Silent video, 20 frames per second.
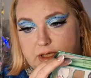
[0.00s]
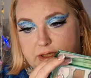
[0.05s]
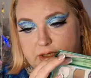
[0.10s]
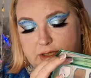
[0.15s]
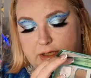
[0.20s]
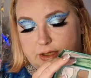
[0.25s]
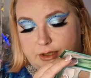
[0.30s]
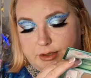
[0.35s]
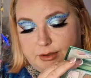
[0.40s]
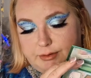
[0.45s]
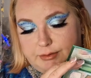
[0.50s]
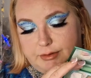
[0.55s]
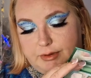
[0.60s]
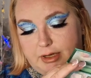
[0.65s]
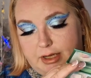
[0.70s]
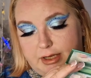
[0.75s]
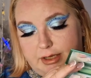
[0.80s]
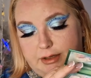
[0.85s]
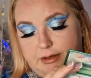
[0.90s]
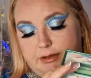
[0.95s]

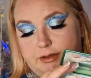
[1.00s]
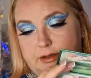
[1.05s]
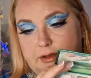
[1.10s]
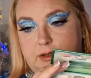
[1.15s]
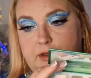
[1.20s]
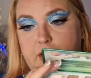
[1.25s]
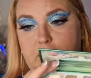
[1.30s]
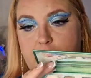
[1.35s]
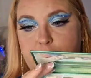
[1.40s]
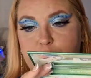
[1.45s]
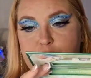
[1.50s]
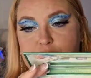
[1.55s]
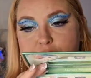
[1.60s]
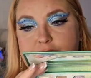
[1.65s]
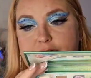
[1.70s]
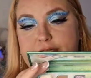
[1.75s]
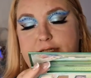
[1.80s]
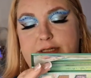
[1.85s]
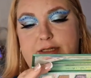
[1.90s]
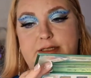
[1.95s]
Like, I would
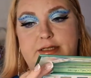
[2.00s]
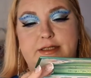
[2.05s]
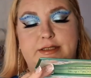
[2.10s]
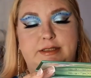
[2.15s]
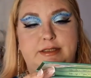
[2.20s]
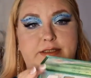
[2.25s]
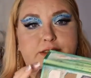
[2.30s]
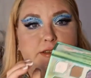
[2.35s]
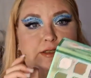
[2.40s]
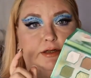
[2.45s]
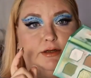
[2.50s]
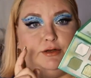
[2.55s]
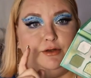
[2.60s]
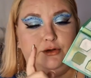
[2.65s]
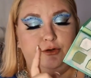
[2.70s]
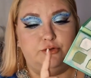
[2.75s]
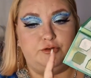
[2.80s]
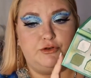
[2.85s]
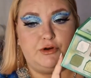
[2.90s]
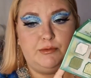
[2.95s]
say that this is a
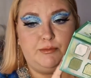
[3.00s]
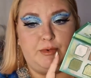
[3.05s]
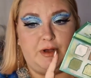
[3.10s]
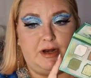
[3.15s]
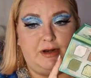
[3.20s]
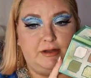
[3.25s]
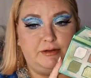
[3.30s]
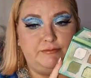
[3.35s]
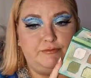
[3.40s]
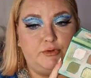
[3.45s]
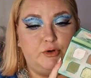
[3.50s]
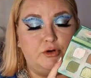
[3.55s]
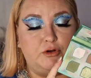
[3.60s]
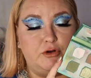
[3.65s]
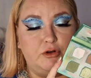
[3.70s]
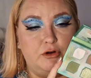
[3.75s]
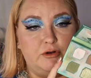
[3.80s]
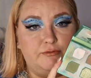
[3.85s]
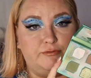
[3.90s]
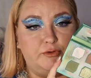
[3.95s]
neutral palette for
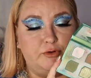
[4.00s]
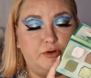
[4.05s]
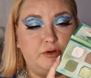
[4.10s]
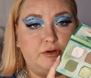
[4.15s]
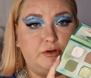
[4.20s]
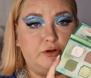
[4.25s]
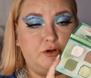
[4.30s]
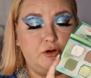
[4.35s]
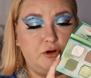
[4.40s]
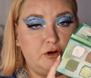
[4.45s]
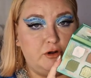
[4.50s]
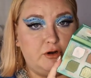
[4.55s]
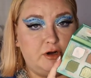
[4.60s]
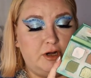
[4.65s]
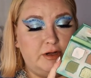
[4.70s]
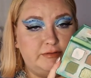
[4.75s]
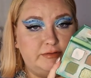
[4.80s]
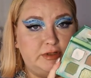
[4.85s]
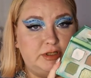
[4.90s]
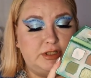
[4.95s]
colorful color
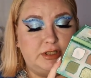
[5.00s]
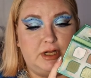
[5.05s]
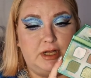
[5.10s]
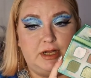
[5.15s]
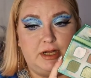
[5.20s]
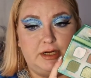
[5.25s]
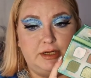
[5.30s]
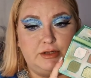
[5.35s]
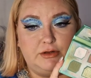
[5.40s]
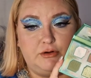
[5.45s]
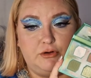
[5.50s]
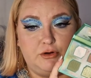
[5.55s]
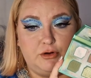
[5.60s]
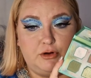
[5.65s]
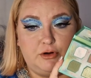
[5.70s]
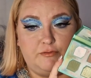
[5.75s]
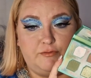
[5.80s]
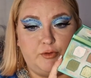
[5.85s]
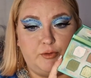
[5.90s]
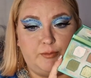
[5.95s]
lovers and
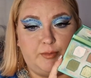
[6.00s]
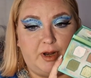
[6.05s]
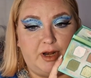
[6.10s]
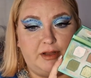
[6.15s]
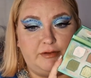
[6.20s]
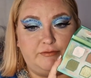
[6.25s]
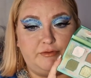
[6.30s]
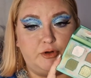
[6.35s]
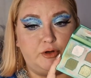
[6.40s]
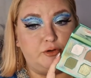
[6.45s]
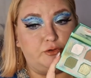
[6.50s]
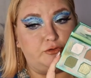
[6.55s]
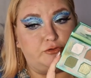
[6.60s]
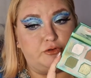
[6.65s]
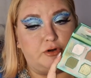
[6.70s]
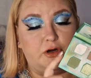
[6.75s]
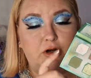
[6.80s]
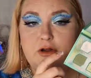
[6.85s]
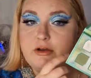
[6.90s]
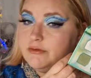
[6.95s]
colorful palette for
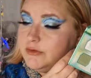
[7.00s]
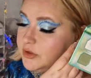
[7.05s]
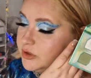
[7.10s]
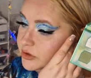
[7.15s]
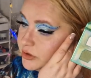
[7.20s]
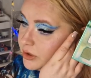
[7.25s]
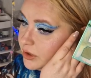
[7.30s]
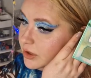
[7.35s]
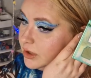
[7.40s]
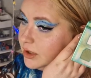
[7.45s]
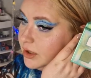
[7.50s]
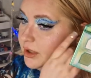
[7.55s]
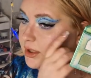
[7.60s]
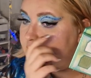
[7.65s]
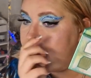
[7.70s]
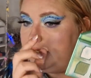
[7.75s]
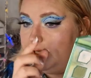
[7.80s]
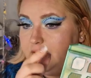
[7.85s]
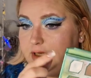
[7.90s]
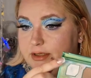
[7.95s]
neutral lovers.
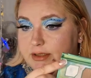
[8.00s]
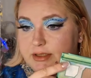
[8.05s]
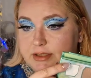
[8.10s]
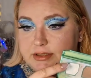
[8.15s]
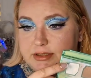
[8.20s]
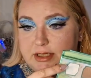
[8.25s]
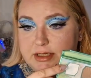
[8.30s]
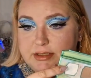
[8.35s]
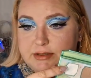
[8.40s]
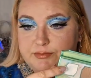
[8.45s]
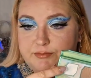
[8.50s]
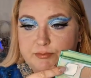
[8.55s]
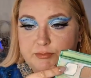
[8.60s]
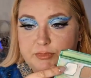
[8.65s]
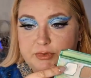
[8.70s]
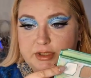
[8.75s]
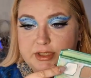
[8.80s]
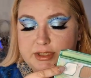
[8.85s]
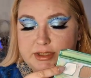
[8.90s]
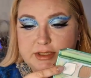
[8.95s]
And this
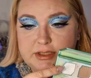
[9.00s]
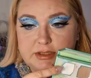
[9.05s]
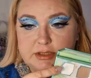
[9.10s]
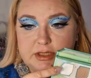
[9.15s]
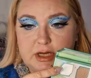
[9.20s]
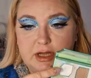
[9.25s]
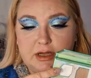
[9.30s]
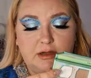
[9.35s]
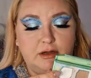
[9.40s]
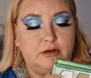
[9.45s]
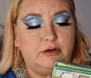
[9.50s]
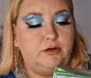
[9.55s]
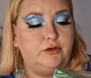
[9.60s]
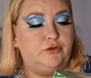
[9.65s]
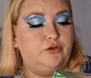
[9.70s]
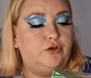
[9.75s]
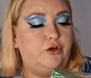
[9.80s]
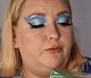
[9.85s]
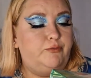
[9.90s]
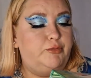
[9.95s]
is like a
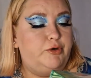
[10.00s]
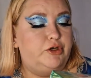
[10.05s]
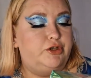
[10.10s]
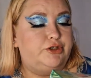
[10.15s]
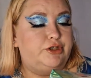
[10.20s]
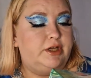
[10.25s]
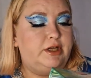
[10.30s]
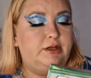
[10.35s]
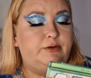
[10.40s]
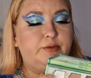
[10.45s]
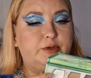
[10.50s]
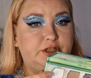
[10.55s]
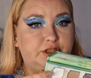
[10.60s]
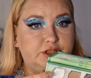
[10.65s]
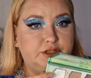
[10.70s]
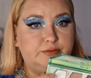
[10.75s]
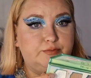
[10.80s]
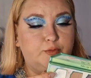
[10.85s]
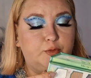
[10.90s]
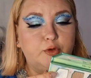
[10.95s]
topper shade, which
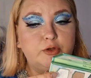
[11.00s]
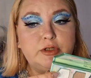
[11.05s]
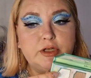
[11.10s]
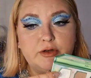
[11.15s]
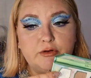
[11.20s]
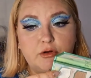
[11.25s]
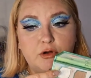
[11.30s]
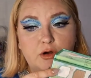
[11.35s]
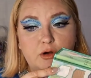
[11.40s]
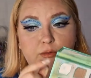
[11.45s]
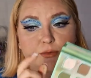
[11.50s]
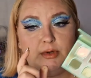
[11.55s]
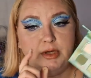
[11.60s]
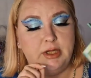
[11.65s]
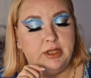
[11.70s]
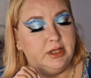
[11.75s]
is multichrome,